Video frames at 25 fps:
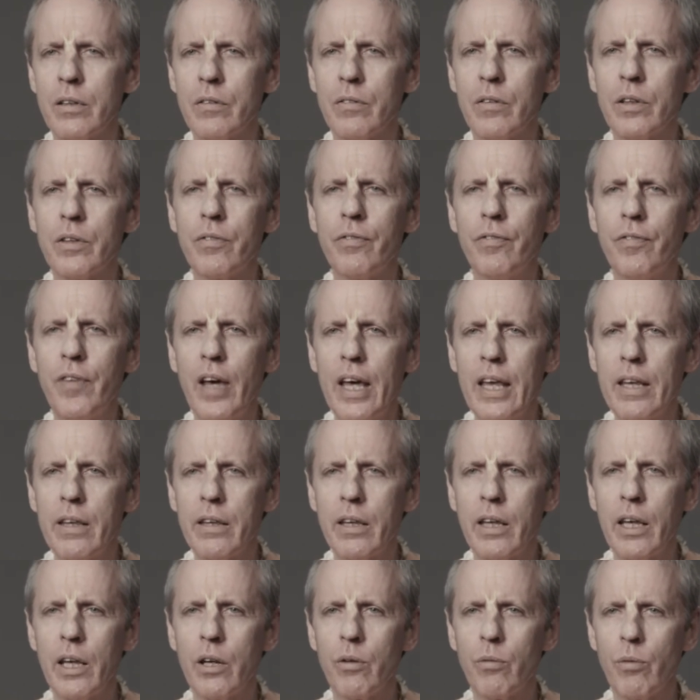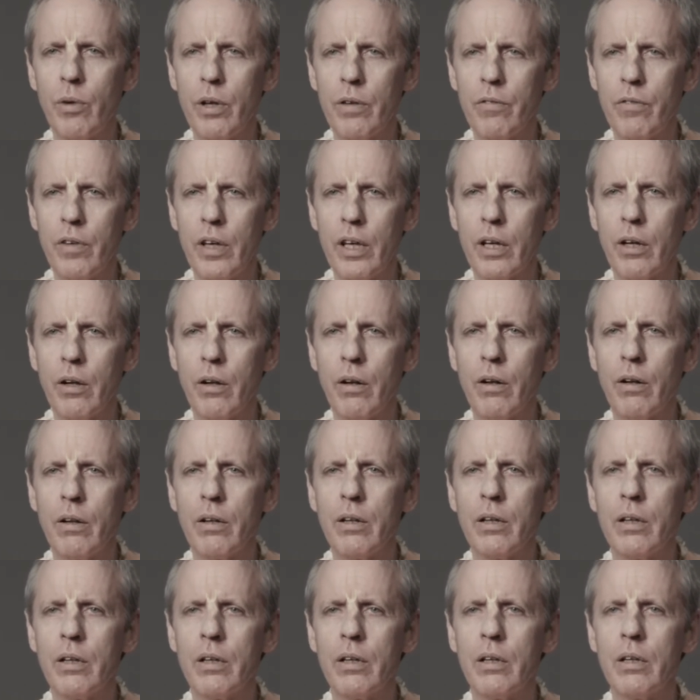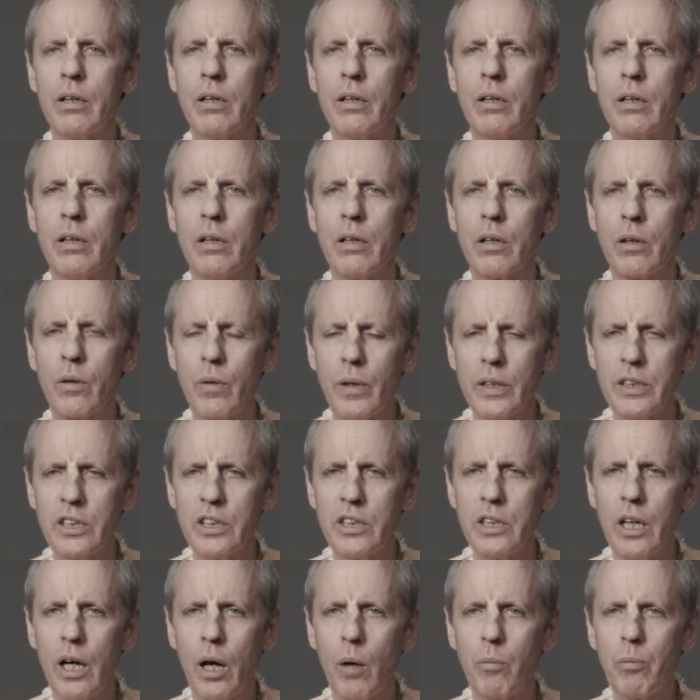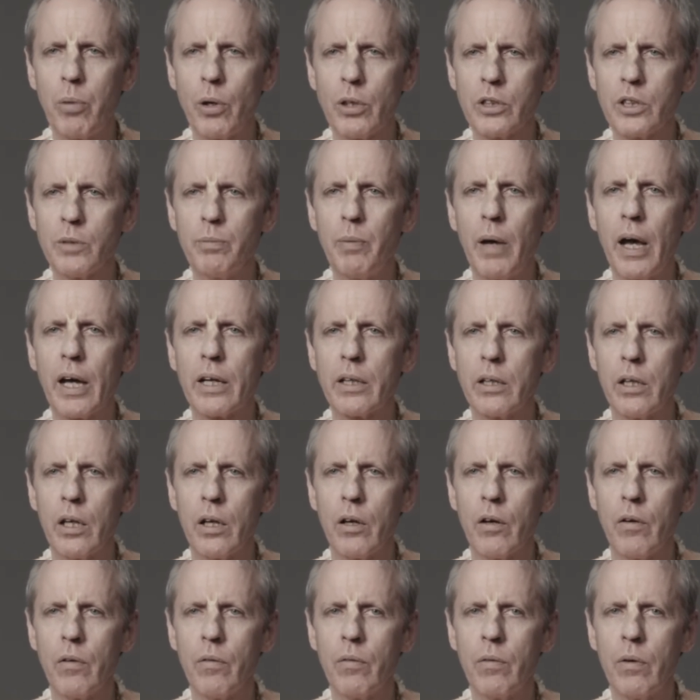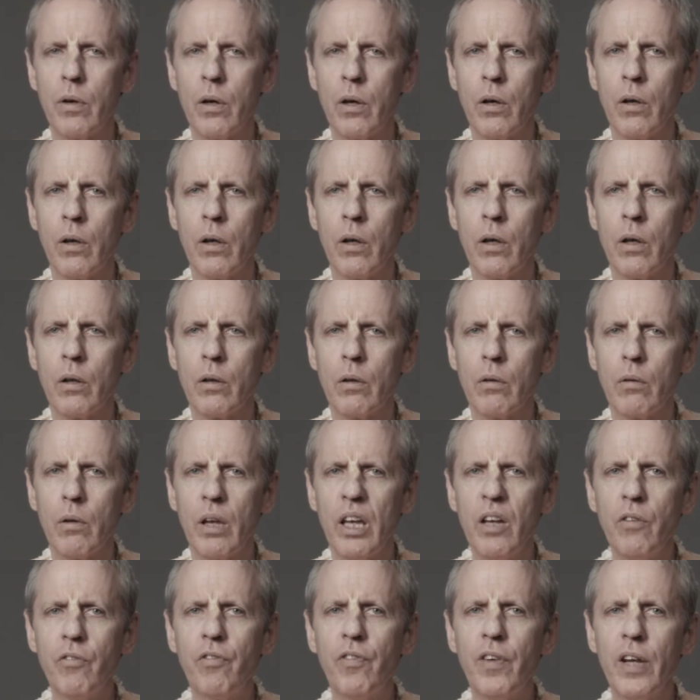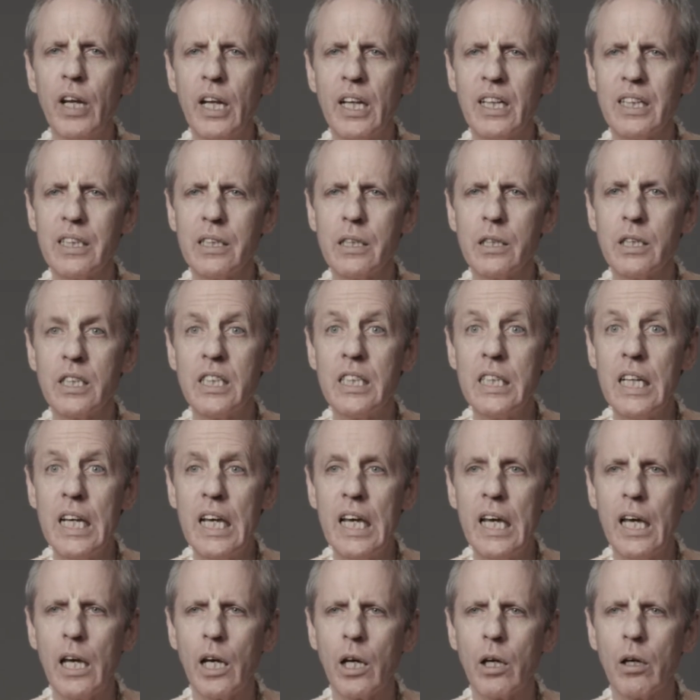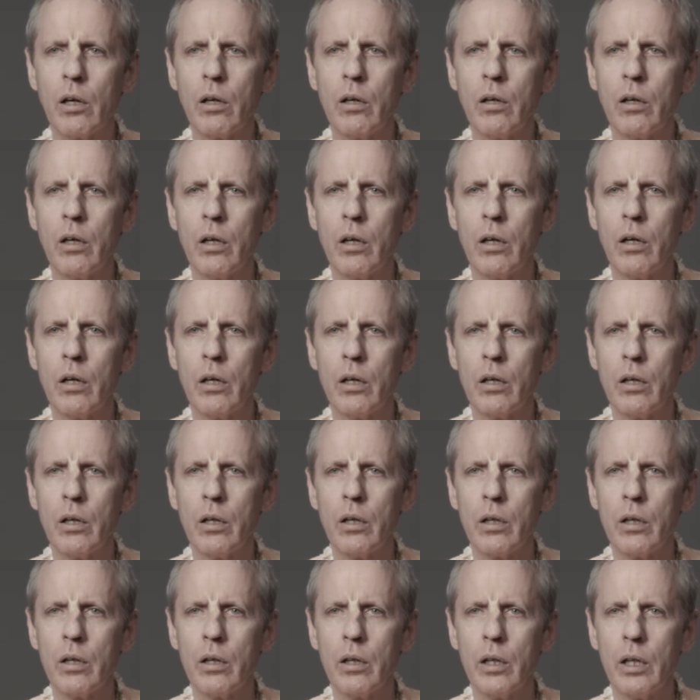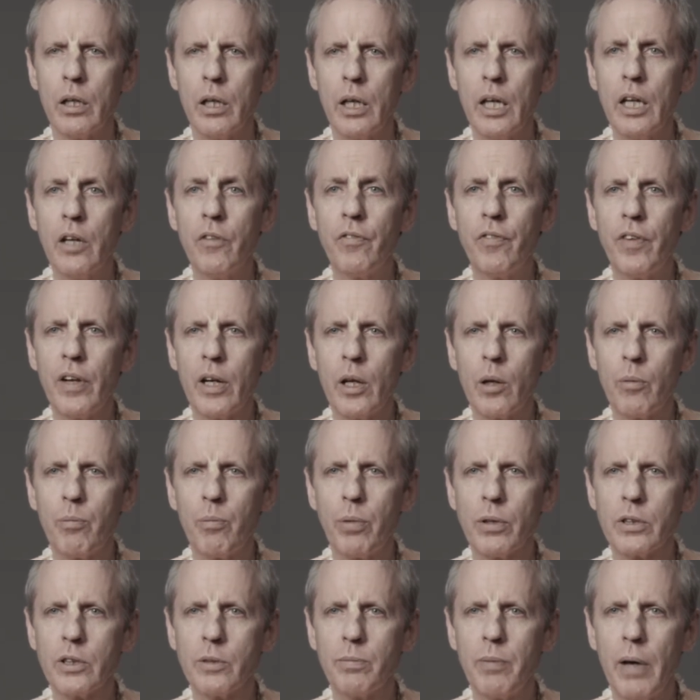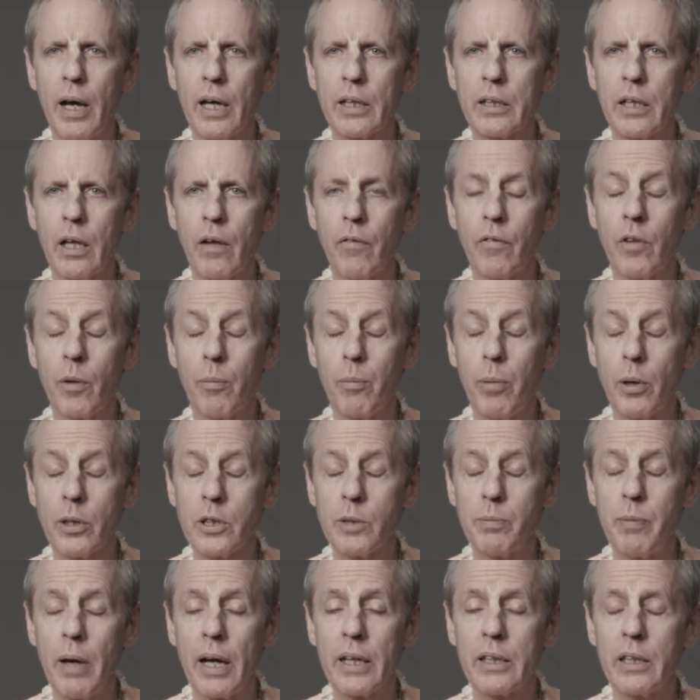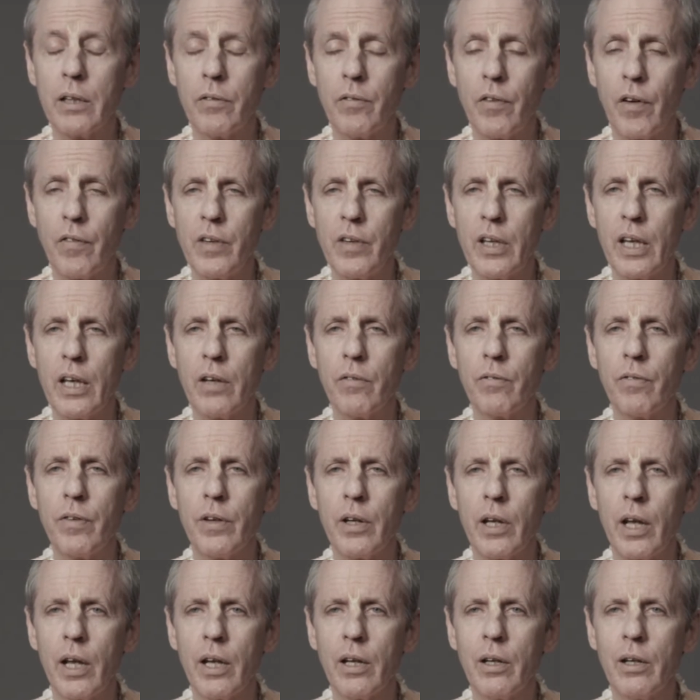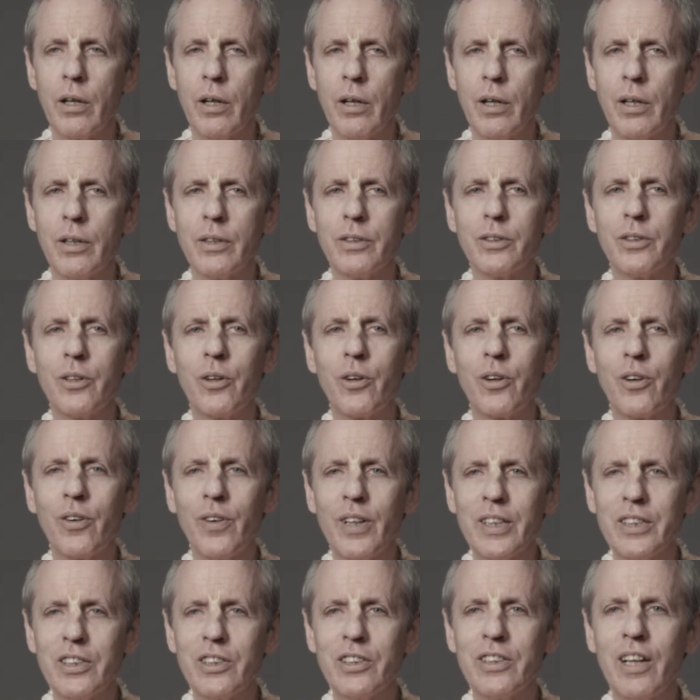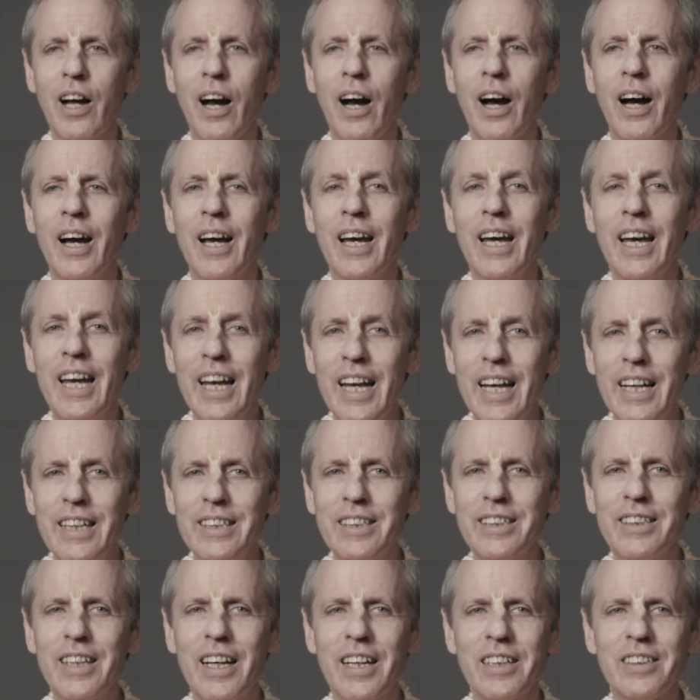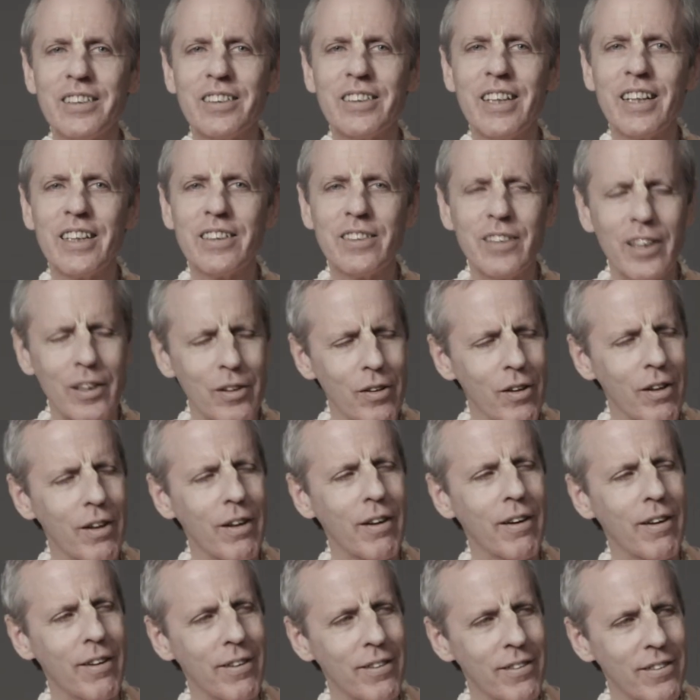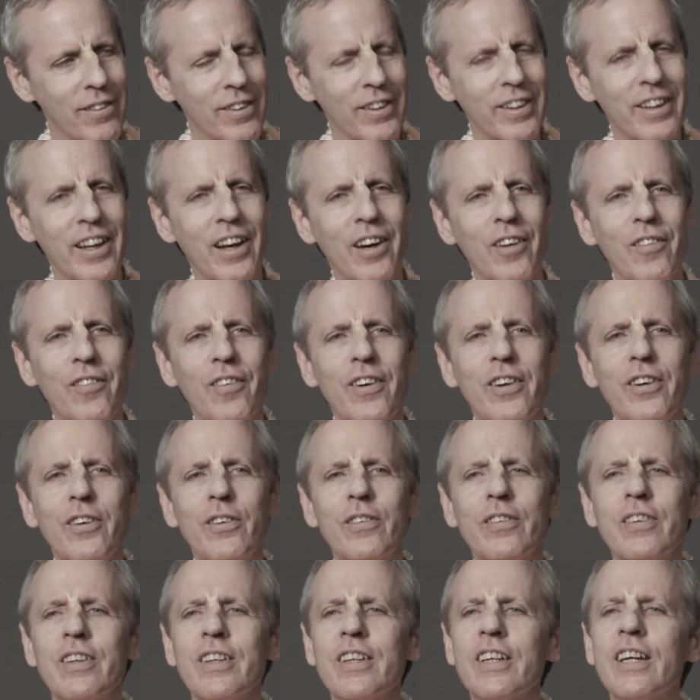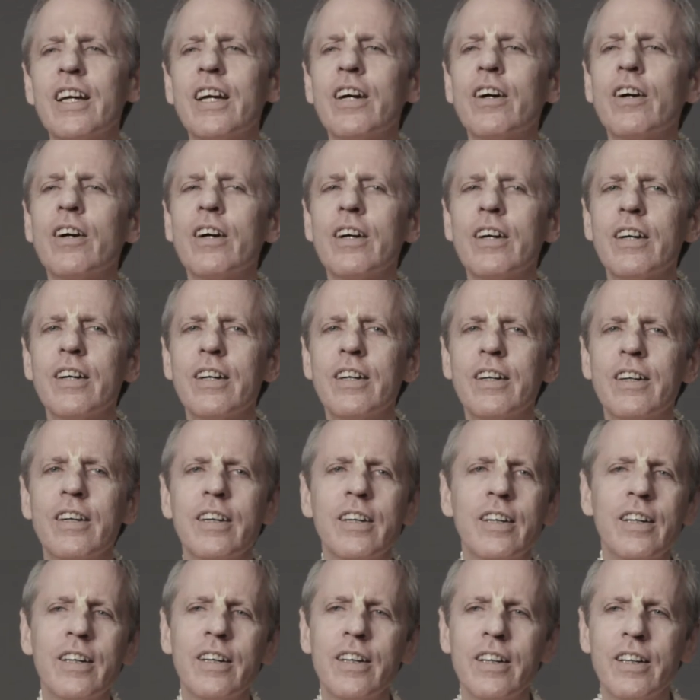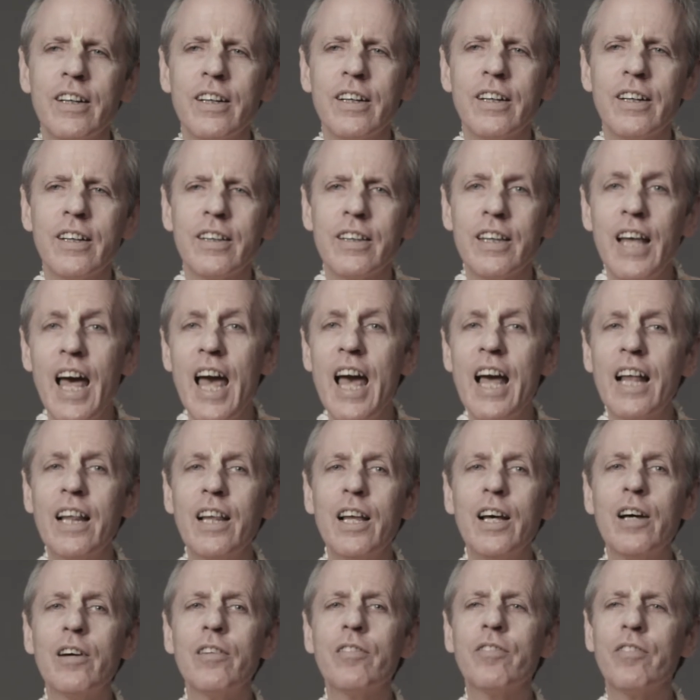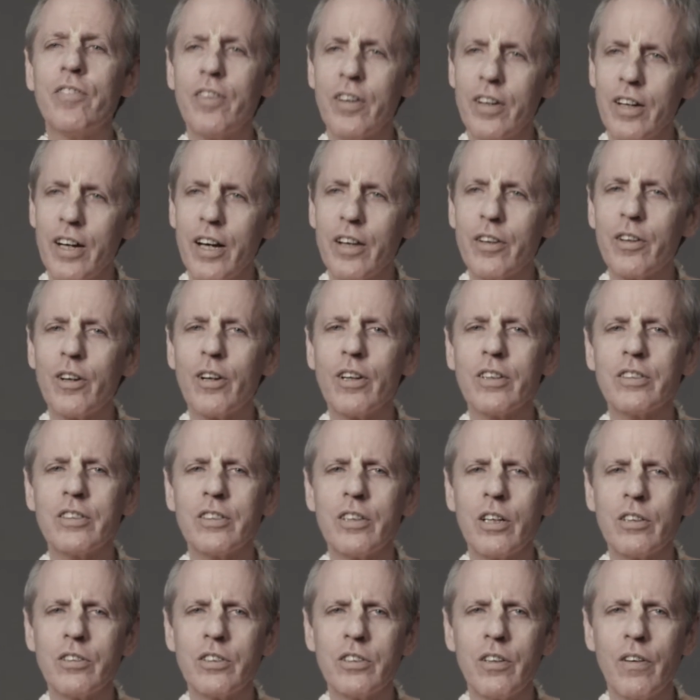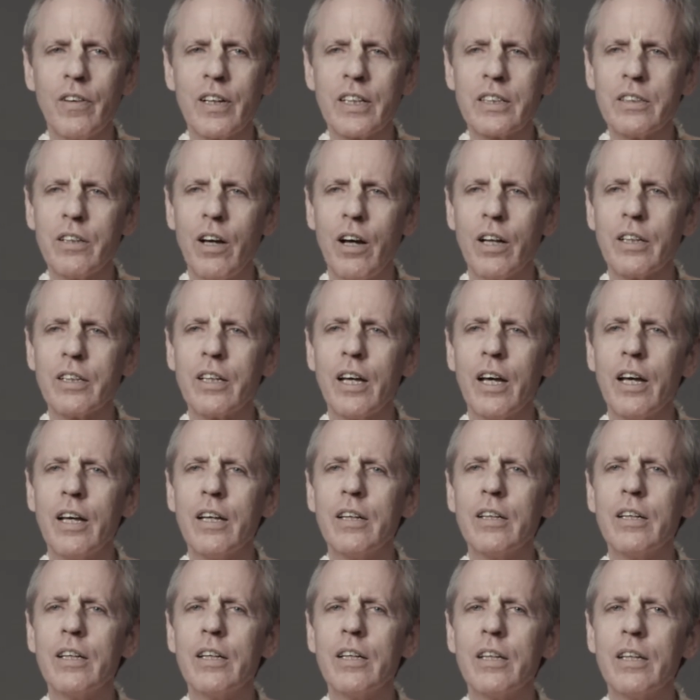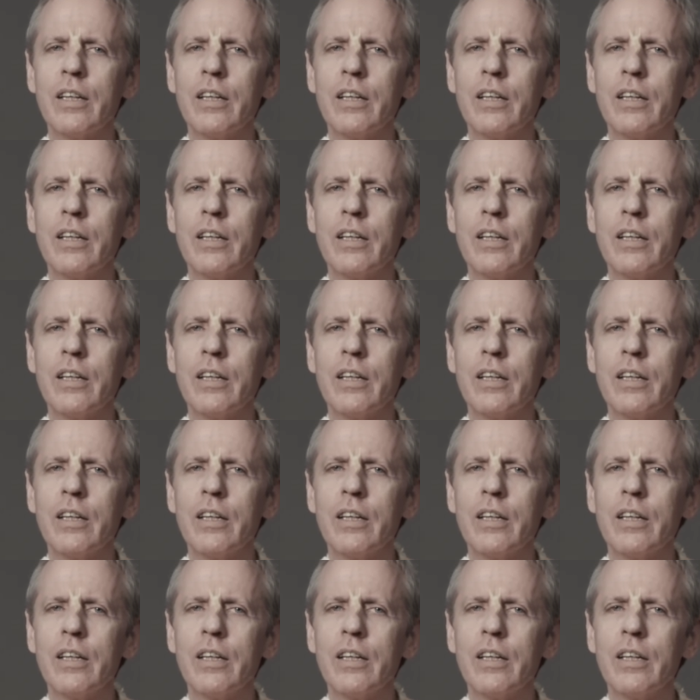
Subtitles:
What faith can reveal, Krishna perspective, infinite seeing, infinite perspective, the perspective the infinite. So Krishna, he says these things, oh, look how wonderful they are. They live for others, they're so exalted.